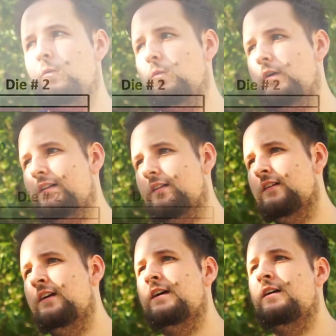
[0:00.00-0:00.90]

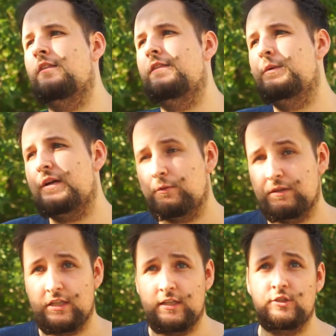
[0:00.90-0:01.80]
Well, the
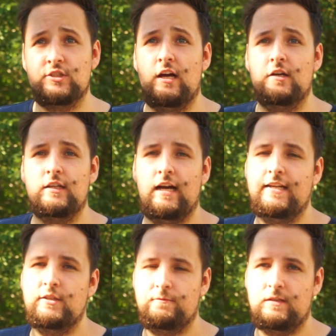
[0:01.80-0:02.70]
recommendations are
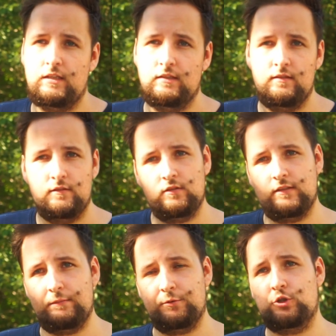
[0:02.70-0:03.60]
kind of the
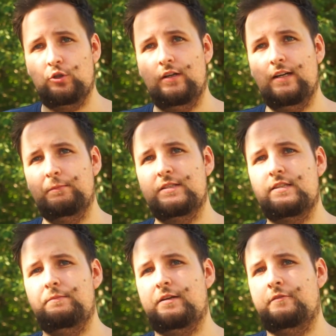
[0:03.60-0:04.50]
temperature limits
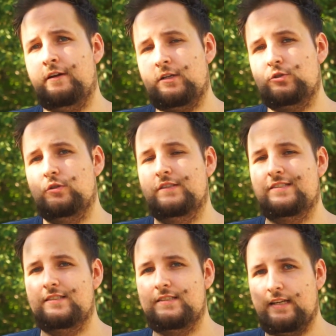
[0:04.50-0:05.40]
the
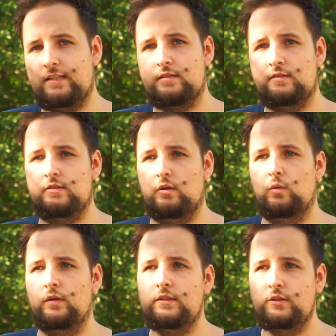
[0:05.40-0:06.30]
manufacturers set.
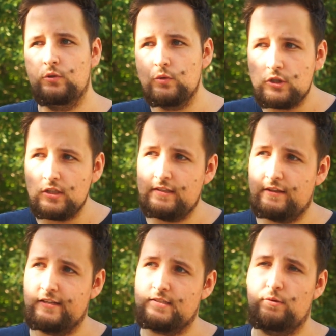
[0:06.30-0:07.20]
So usually
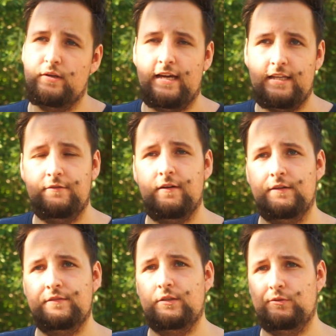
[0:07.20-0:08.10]
that's around
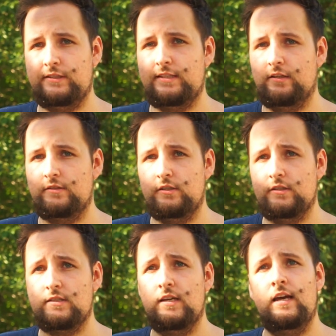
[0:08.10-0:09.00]
eighty-five degrees
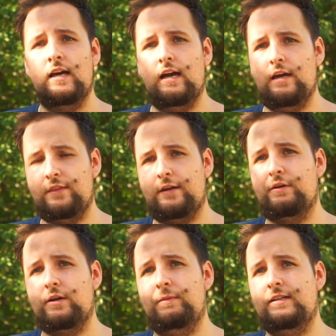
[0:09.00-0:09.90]
Celsius, and they
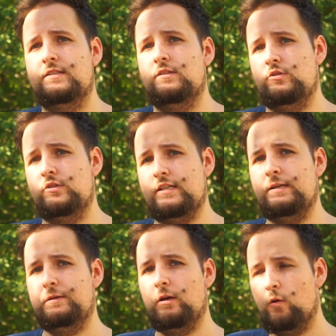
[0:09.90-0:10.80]
recommend to stay
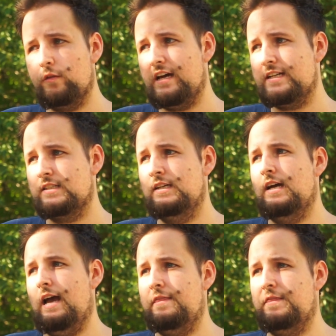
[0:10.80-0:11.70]
below that.
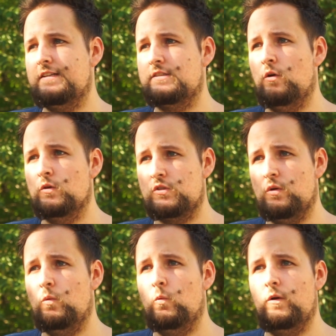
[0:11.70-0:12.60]
And that's
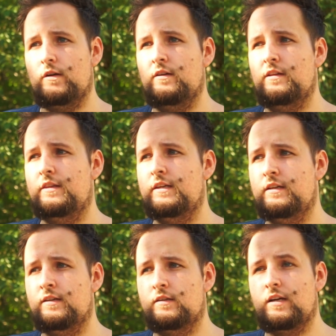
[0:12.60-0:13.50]
also where
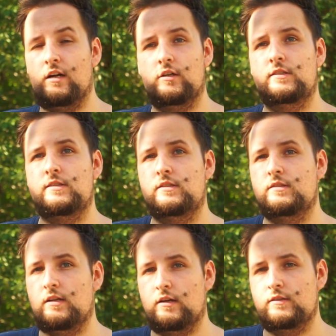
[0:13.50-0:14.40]
the cards
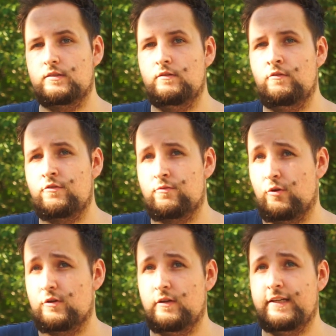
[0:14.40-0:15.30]
start
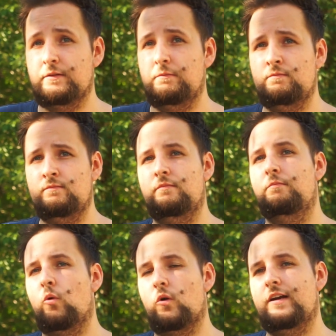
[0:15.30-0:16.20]
throttling
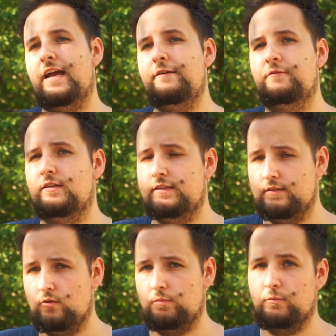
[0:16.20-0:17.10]
more heavily
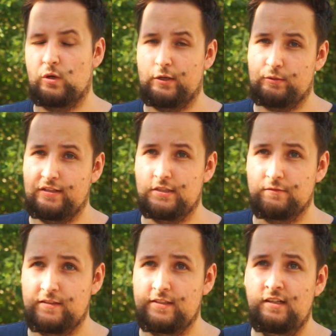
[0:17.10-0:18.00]
or more
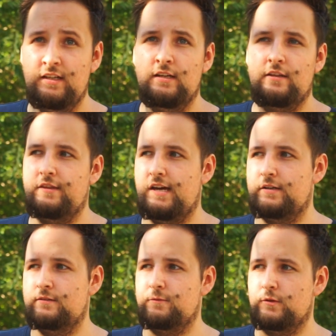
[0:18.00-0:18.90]
aggressively
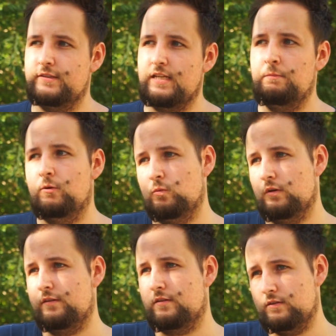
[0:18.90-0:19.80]
than, for example,
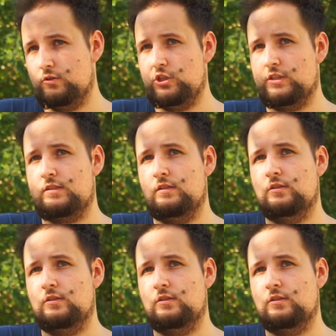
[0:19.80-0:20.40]
with just